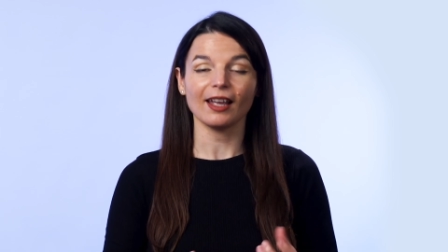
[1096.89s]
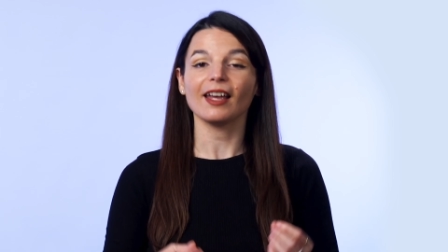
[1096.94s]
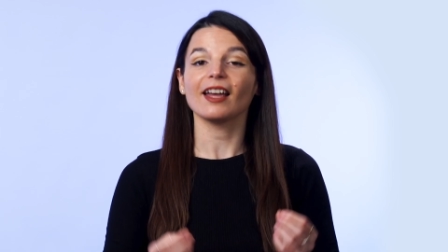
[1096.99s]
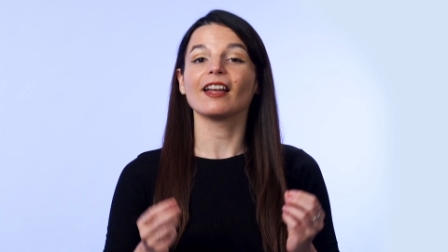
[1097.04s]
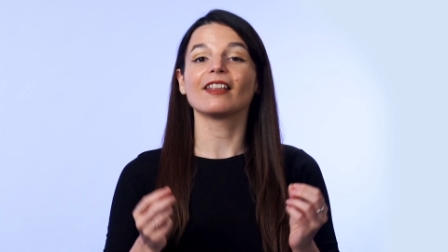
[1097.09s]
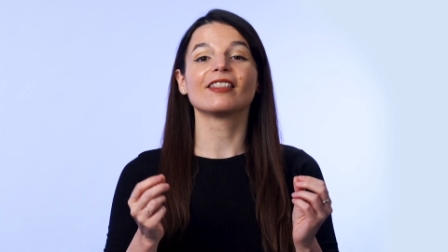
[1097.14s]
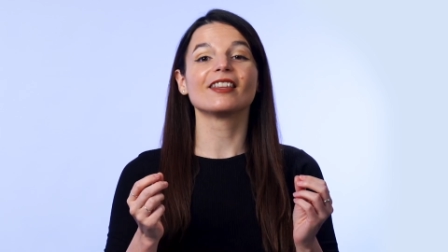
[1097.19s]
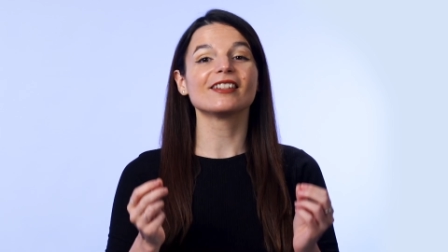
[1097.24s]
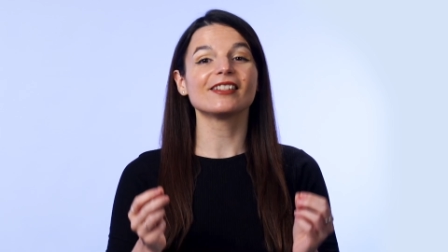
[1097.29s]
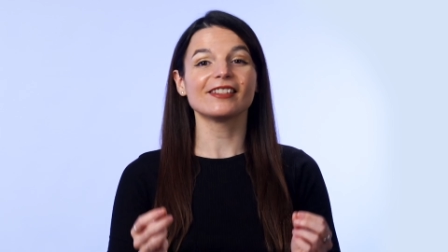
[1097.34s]

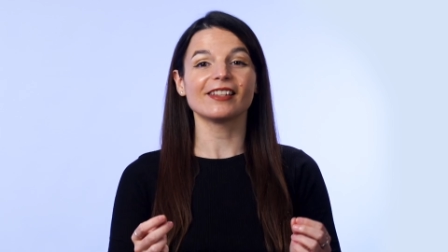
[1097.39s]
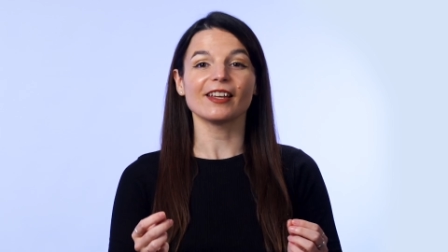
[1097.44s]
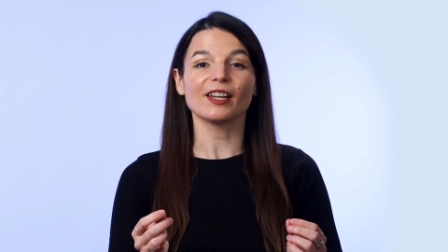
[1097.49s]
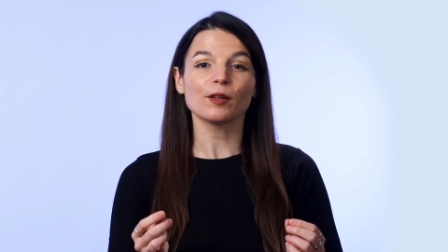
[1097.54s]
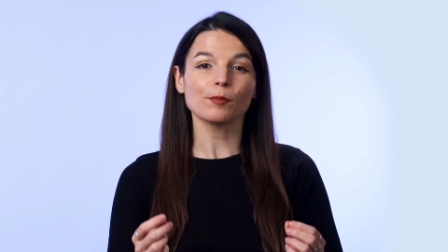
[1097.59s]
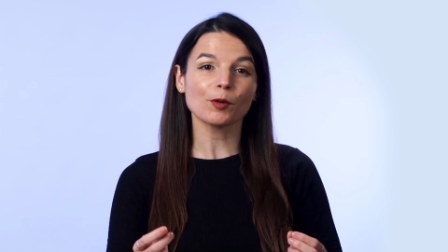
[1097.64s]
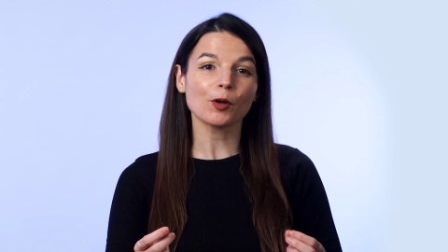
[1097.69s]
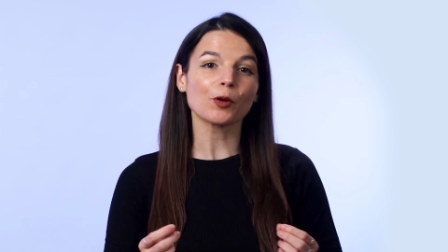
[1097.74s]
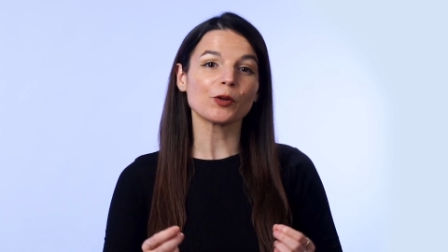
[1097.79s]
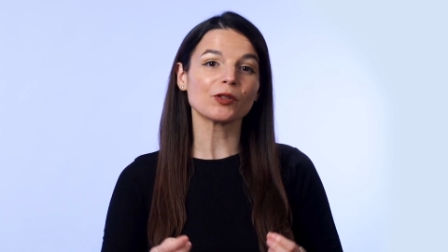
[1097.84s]
And the
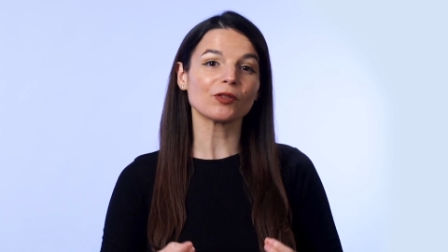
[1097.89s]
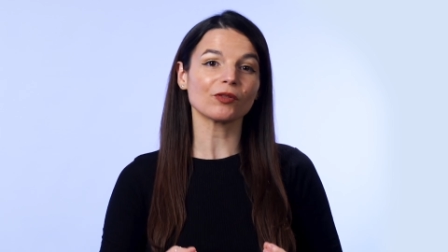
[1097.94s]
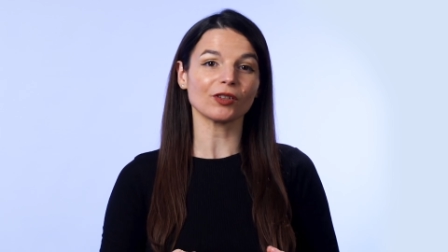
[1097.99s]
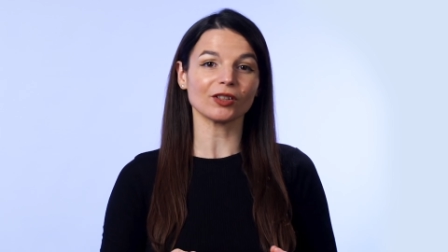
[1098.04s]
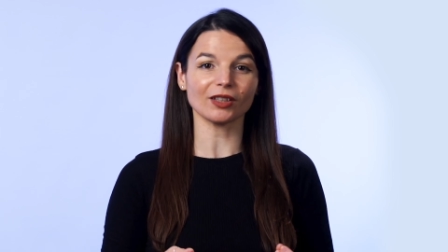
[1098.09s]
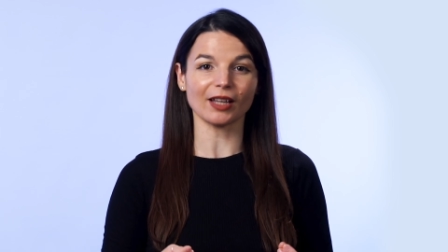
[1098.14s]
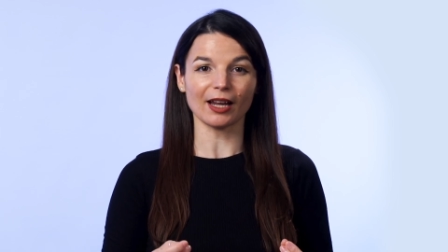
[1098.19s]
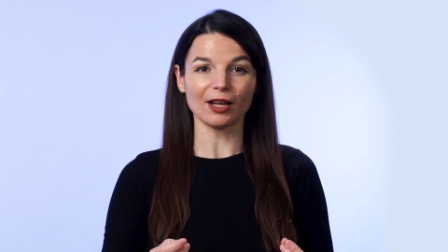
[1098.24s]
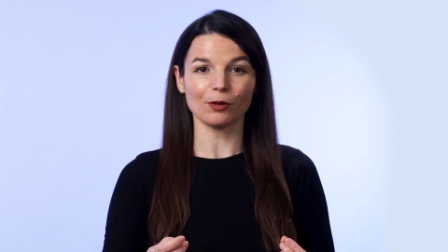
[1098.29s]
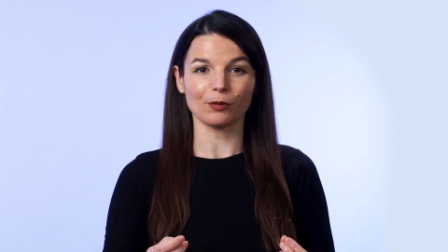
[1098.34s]
same goes for
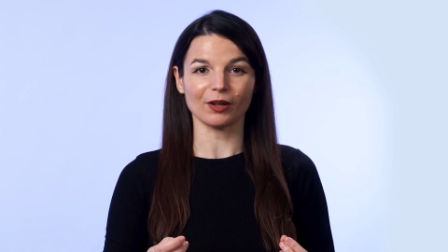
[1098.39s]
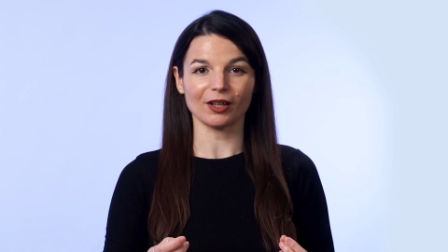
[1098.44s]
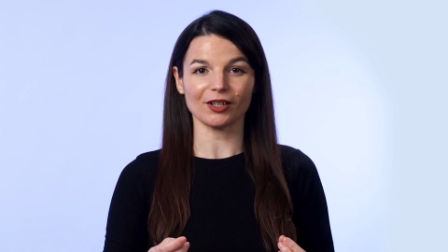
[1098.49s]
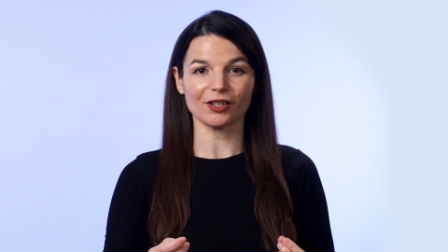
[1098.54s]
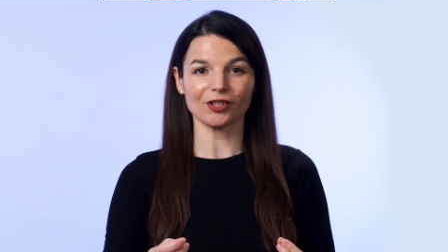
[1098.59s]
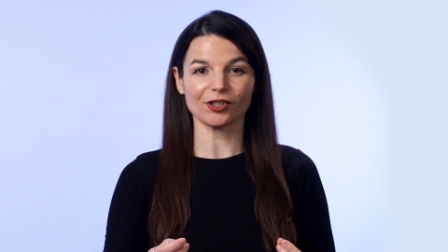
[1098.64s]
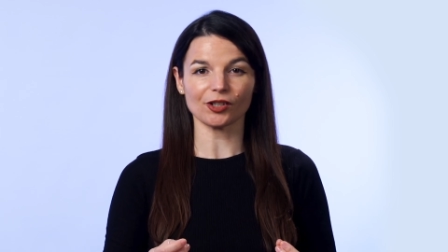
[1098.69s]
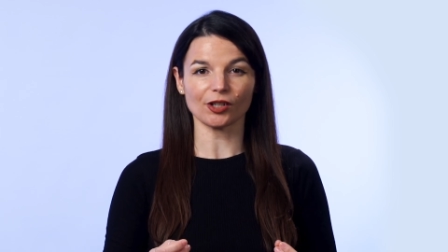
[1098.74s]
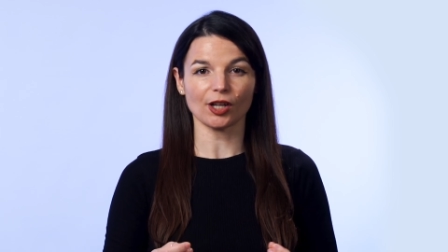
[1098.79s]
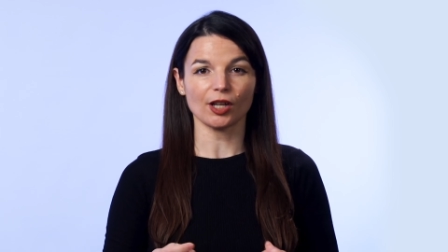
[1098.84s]

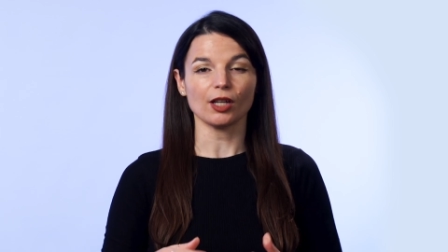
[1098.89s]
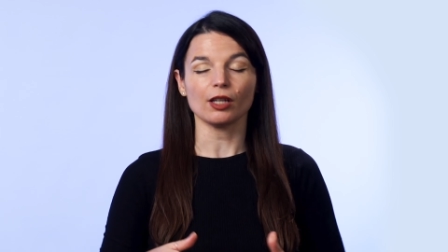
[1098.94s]
language.